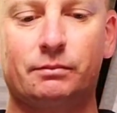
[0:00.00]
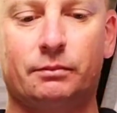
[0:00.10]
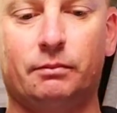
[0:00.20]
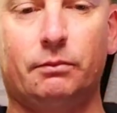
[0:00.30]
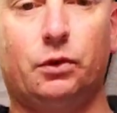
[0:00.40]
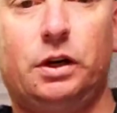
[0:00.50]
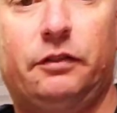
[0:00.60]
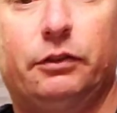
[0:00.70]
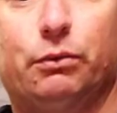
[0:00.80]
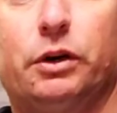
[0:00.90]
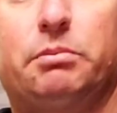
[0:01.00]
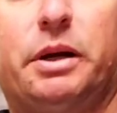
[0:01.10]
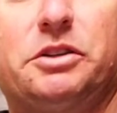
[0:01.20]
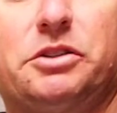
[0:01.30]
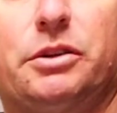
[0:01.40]
Might have to re-punch
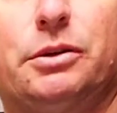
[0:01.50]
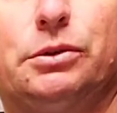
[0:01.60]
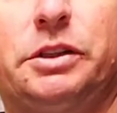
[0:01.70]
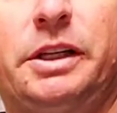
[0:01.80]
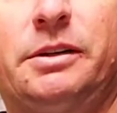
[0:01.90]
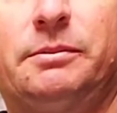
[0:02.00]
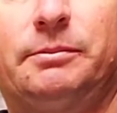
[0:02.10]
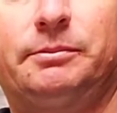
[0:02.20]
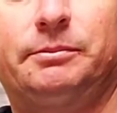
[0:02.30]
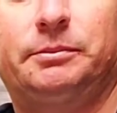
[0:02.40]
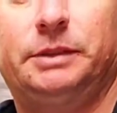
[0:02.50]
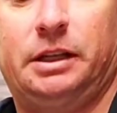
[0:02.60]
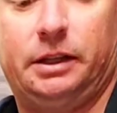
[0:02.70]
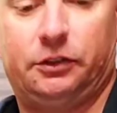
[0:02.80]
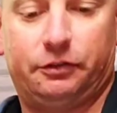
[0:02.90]
the holes now. No,
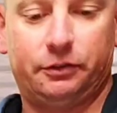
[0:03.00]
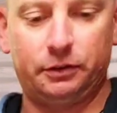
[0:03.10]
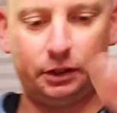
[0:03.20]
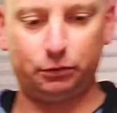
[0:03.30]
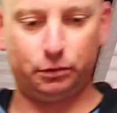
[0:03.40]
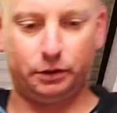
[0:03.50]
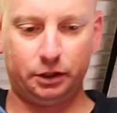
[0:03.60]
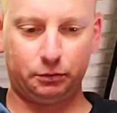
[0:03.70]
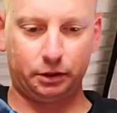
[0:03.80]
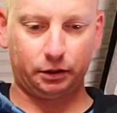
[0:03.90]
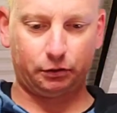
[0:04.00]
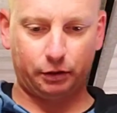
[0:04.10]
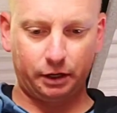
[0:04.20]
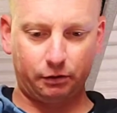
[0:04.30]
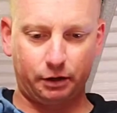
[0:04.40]
that's fine, that's where it is. We're going to crank
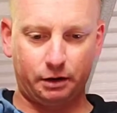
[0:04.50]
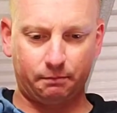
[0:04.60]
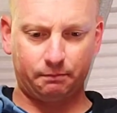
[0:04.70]
her up.